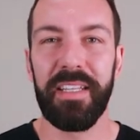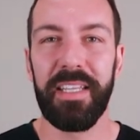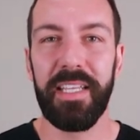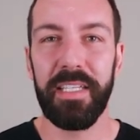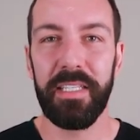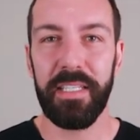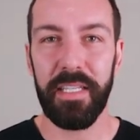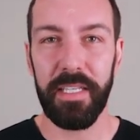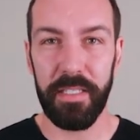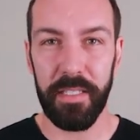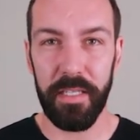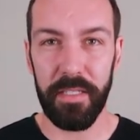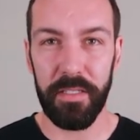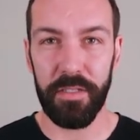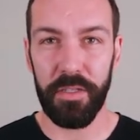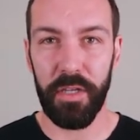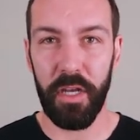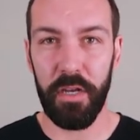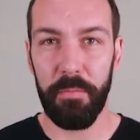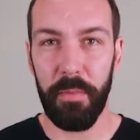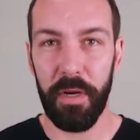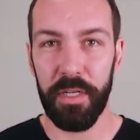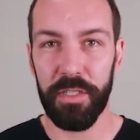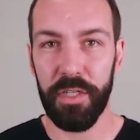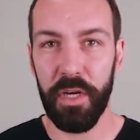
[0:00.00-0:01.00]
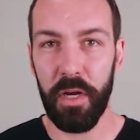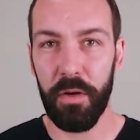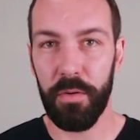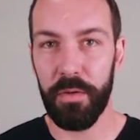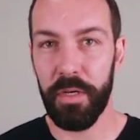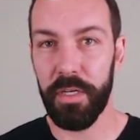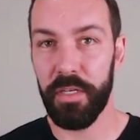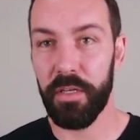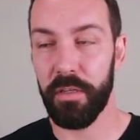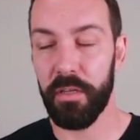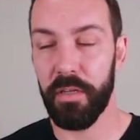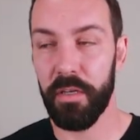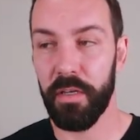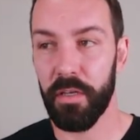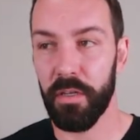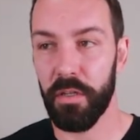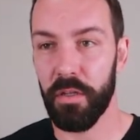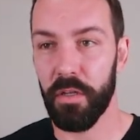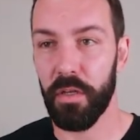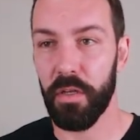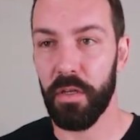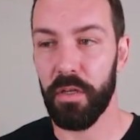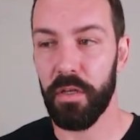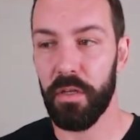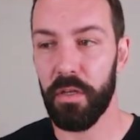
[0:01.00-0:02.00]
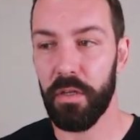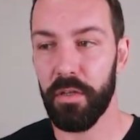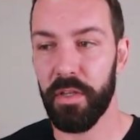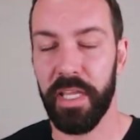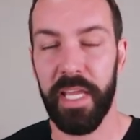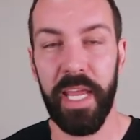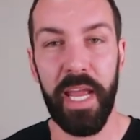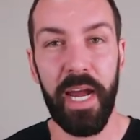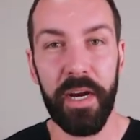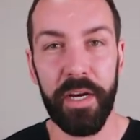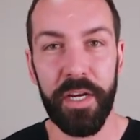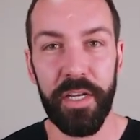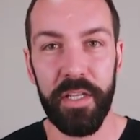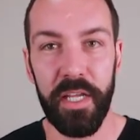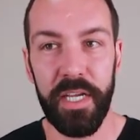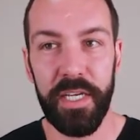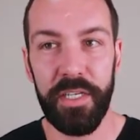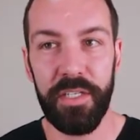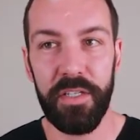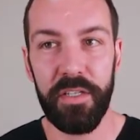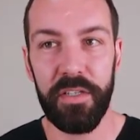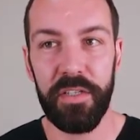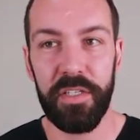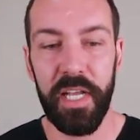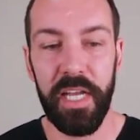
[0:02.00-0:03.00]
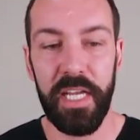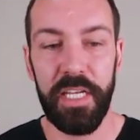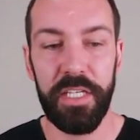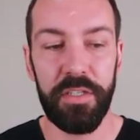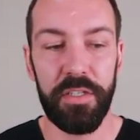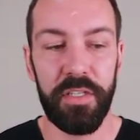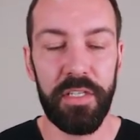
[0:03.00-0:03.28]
This isn't so much going into the calculation stage.